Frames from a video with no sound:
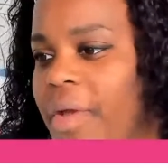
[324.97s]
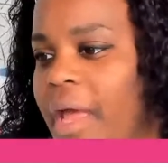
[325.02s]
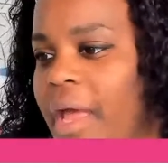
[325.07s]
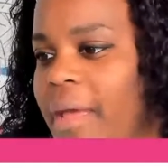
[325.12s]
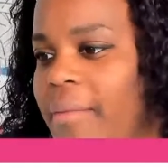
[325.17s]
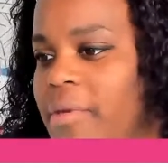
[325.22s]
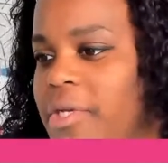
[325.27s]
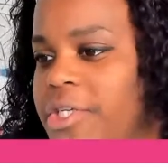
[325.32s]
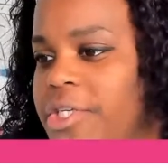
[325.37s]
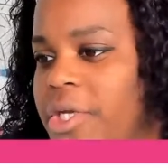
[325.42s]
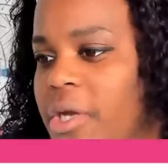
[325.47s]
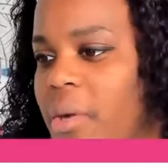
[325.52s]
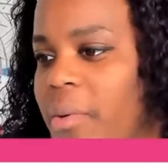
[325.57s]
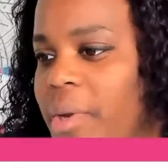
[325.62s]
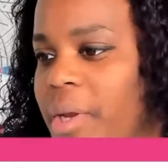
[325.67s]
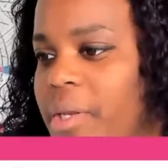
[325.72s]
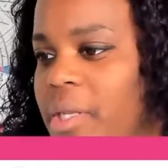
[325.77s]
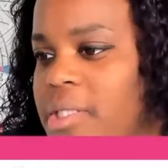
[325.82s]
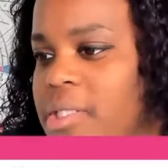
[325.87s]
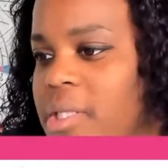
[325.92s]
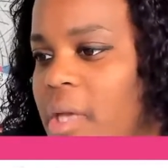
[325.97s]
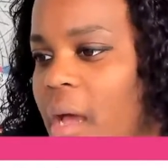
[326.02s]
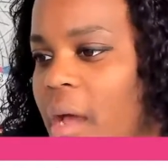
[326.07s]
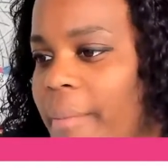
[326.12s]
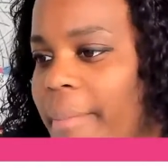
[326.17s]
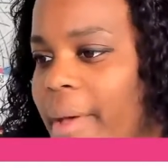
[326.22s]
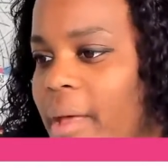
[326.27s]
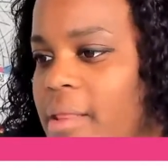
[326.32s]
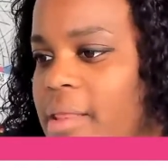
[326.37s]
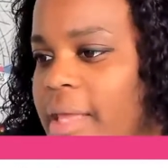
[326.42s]
Hey, Miss Cheryl, we're going to talk
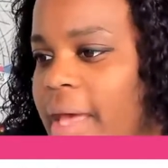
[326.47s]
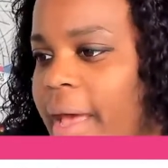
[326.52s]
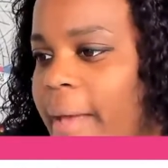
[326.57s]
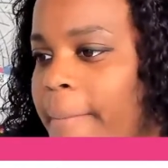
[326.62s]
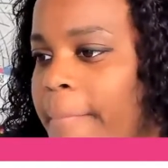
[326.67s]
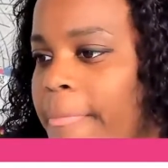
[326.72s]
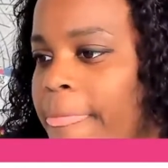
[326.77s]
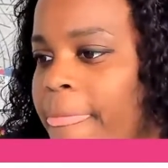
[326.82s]
about that.